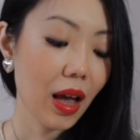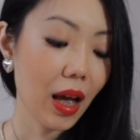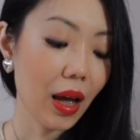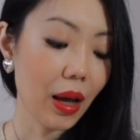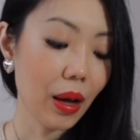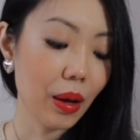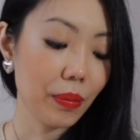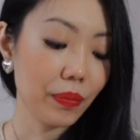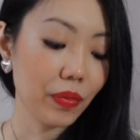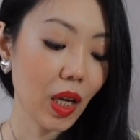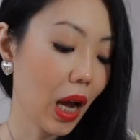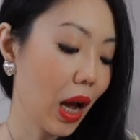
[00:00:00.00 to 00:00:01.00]
Um,
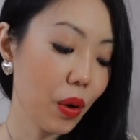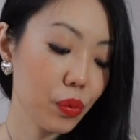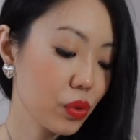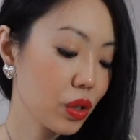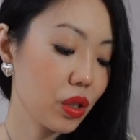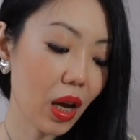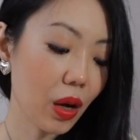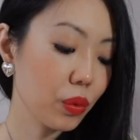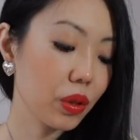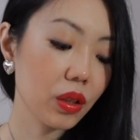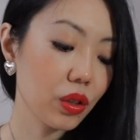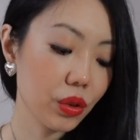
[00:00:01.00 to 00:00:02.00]
yeah, I would, I
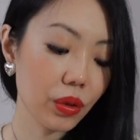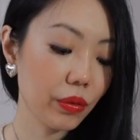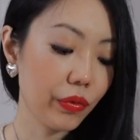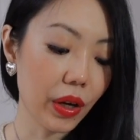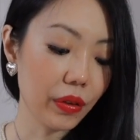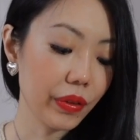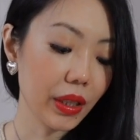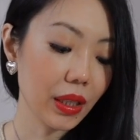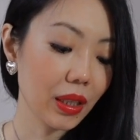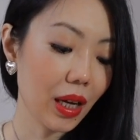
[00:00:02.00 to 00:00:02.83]
wouldn't do velvet.